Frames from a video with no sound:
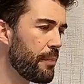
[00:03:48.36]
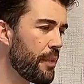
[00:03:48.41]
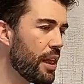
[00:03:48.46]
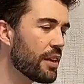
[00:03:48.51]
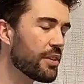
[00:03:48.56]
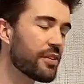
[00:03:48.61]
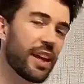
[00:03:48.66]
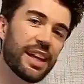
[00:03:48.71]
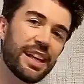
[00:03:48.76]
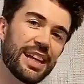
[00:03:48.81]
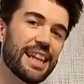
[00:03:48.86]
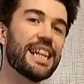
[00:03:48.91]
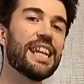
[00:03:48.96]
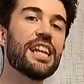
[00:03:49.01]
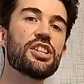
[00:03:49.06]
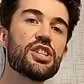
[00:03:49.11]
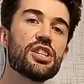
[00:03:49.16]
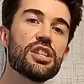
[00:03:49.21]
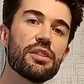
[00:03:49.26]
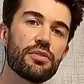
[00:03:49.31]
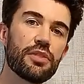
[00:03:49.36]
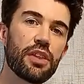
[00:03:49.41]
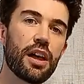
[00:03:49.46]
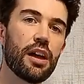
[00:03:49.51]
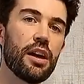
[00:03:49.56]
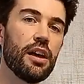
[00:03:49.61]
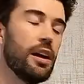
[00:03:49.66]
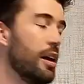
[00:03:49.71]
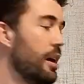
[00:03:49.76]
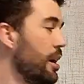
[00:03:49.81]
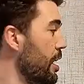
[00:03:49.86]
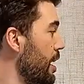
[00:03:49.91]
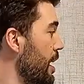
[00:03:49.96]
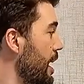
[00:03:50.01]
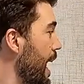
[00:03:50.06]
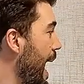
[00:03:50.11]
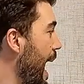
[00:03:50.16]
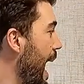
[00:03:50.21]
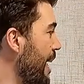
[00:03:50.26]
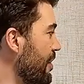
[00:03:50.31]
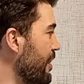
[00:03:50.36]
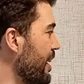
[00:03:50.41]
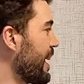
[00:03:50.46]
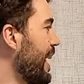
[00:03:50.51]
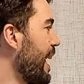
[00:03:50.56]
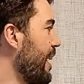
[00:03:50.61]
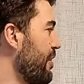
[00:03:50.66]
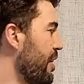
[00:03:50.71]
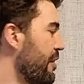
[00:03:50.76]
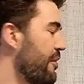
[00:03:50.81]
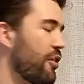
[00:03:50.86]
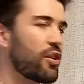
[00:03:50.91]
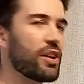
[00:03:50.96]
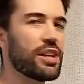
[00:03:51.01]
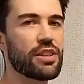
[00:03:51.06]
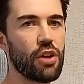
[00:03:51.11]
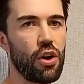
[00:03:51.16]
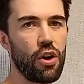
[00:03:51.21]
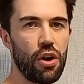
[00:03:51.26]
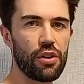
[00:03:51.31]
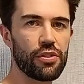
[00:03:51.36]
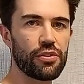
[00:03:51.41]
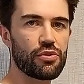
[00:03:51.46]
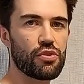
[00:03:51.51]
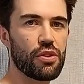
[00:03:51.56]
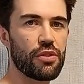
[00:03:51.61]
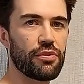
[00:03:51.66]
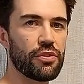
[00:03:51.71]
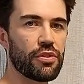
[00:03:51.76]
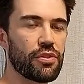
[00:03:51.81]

taking initiative there. And again, they're very task driven.